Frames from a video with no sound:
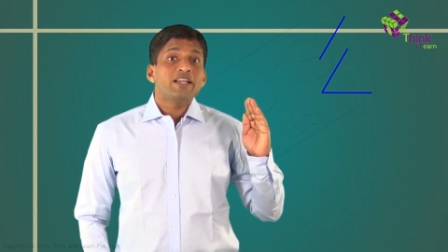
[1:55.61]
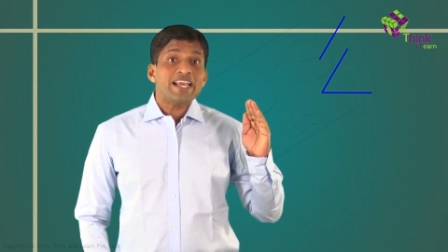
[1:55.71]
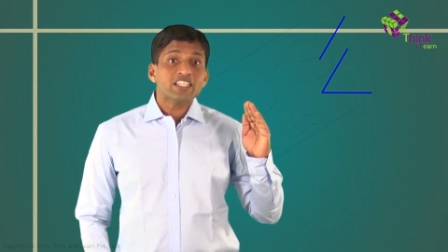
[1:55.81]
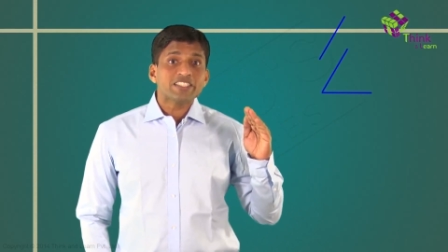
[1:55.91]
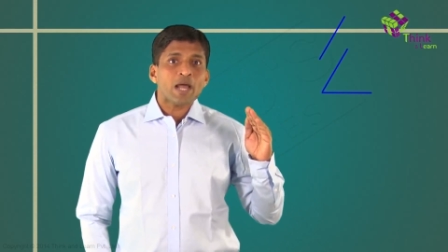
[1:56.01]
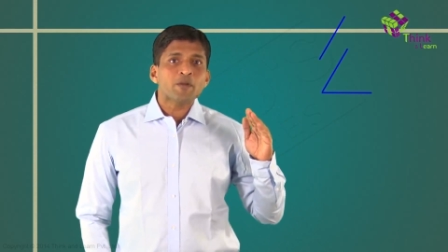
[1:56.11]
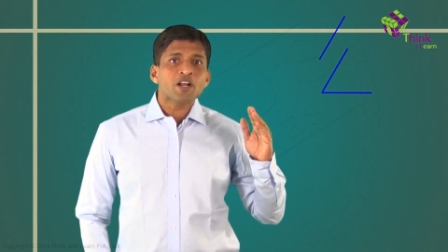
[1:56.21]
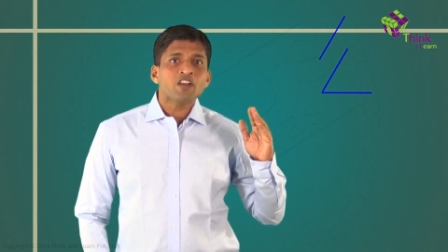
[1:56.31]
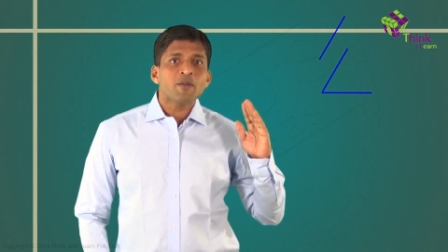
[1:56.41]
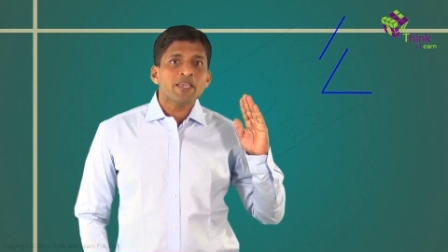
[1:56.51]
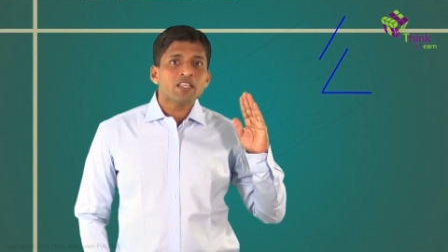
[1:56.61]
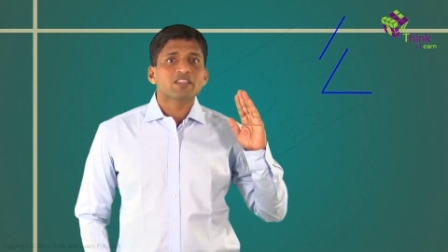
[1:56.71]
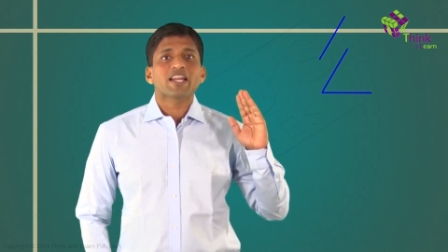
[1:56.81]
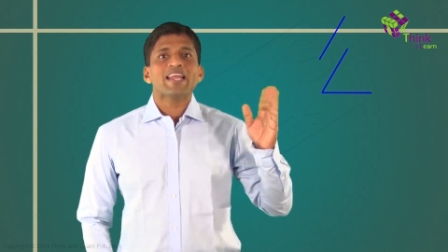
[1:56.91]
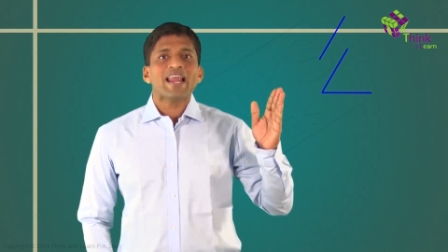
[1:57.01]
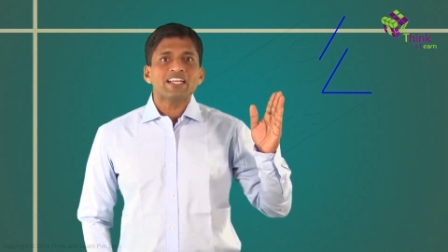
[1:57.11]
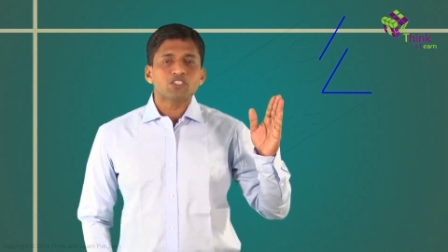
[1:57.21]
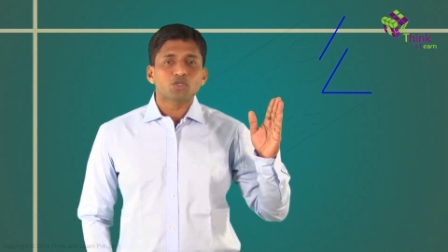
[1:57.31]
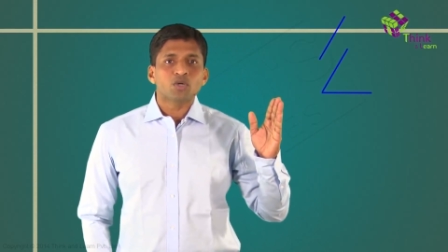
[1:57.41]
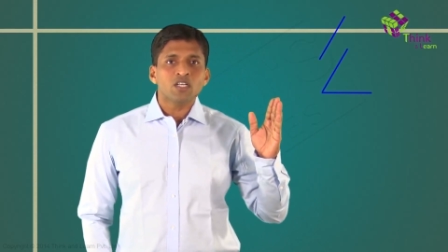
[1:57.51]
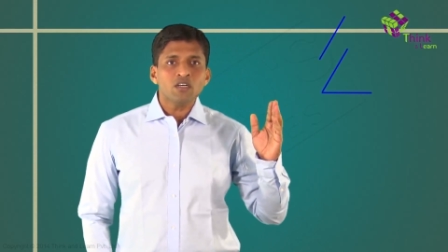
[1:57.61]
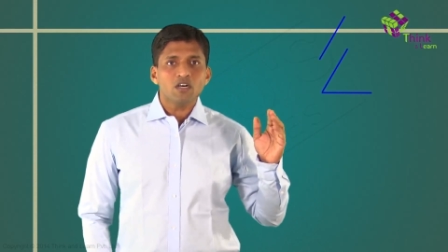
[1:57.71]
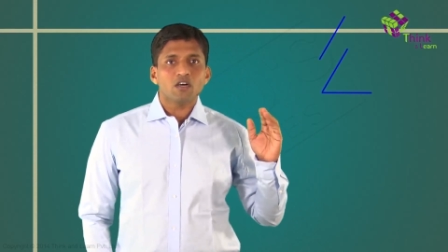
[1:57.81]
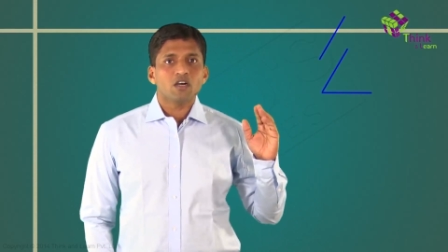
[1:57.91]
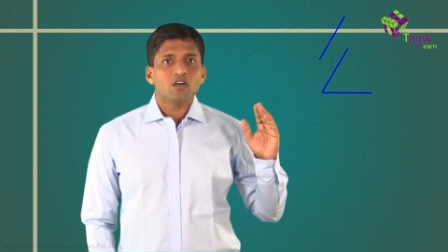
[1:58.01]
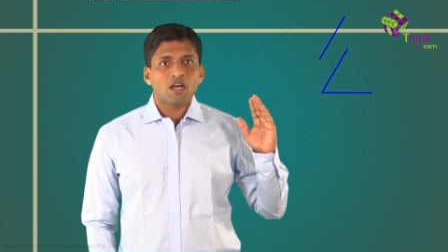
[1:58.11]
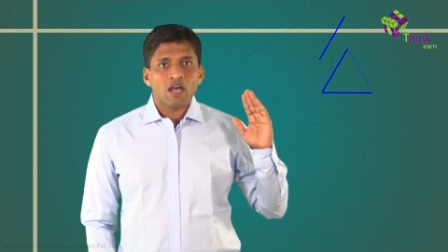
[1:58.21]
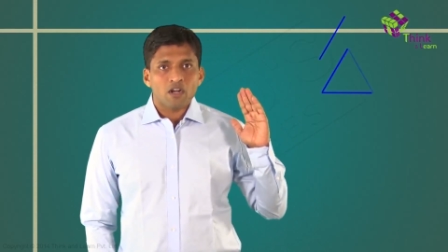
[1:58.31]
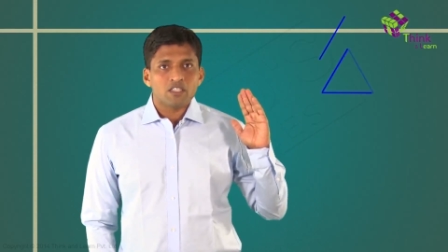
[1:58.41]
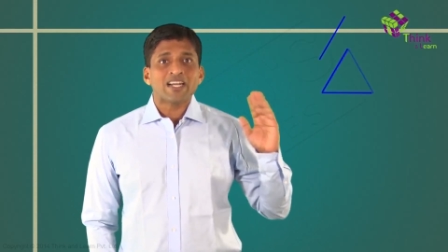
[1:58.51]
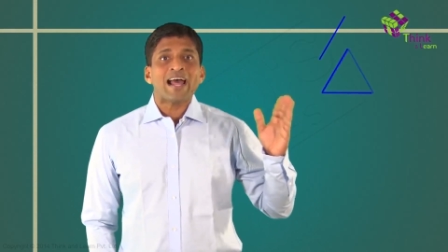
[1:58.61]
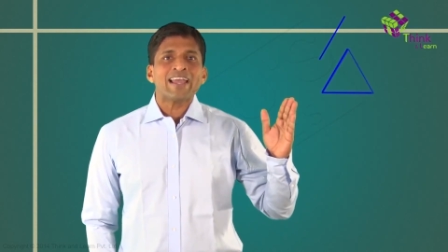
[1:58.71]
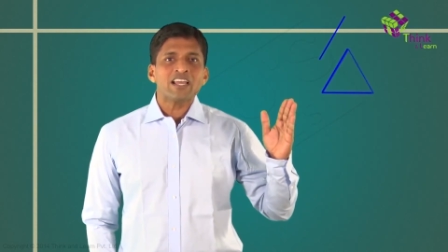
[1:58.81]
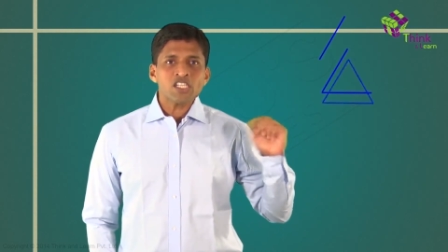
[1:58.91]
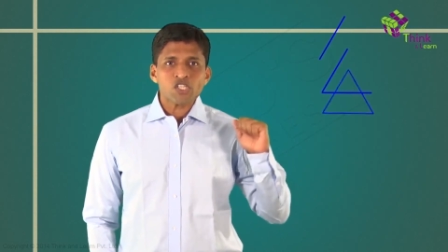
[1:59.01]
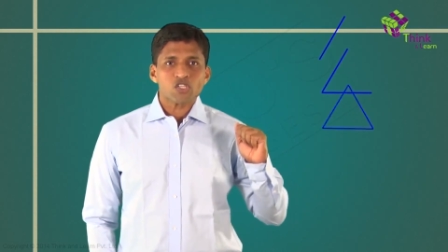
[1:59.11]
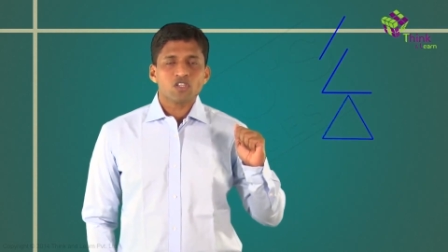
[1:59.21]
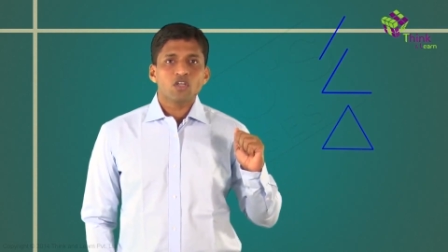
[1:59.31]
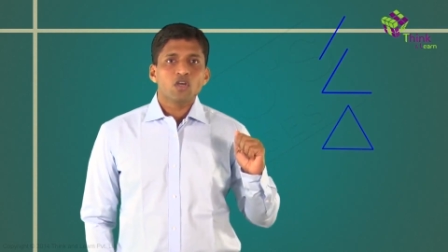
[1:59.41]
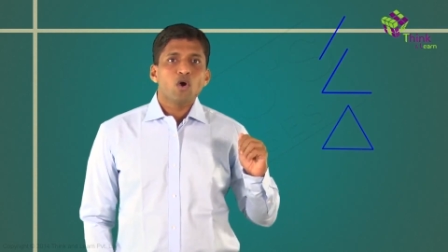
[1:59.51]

Next chapter will be three lines together triangles.